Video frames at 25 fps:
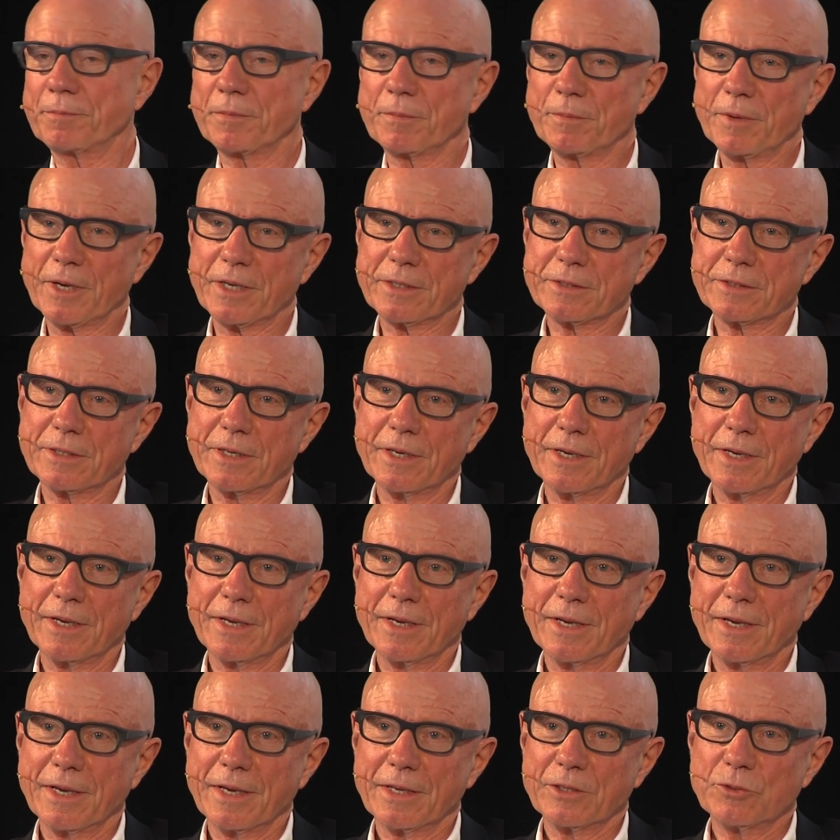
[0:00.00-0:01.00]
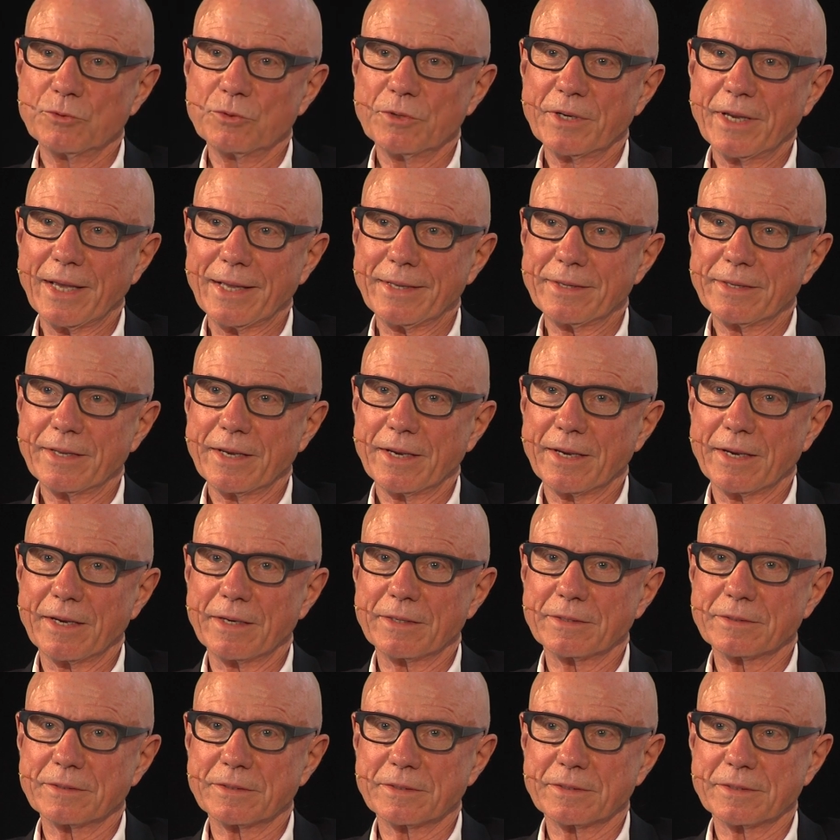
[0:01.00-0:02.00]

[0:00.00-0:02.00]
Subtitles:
But to get there